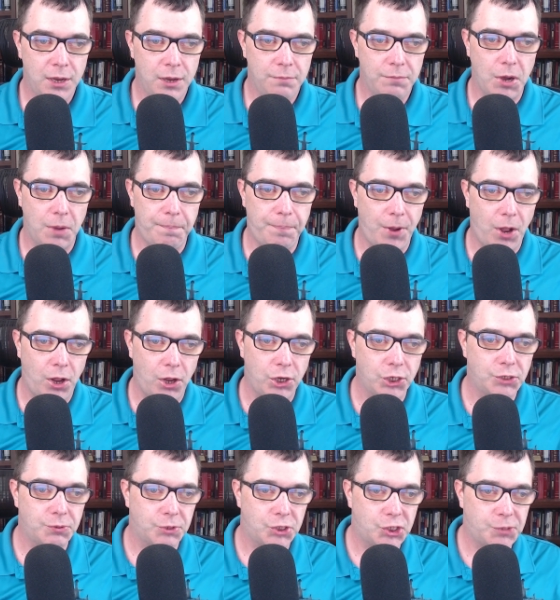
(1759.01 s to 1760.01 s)
But
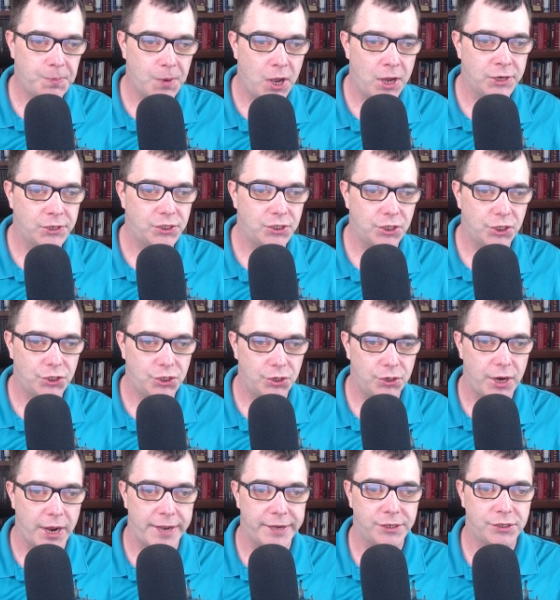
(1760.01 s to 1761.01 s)
Paul's response to the
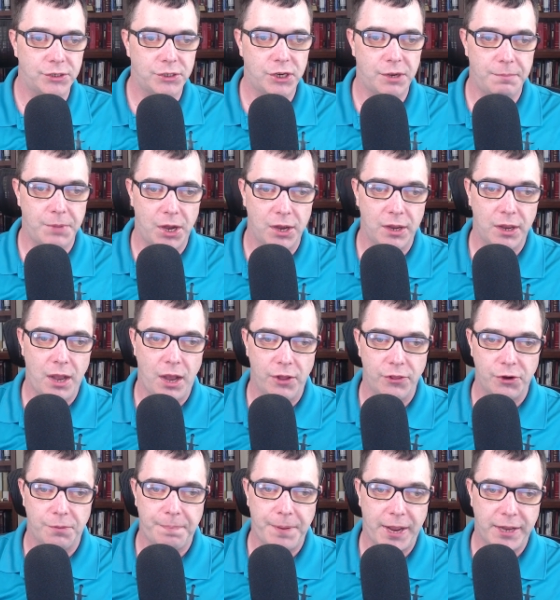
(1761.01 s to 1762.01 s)
Judaizers, among
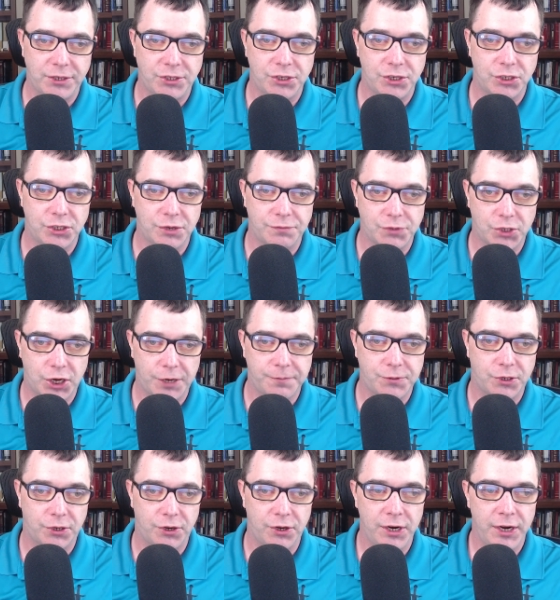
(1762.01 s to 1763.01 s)
other passages of
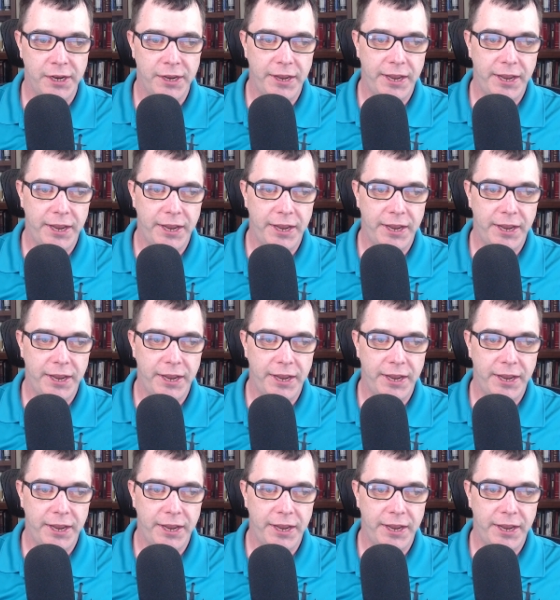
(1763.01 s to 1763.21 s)
Scripture,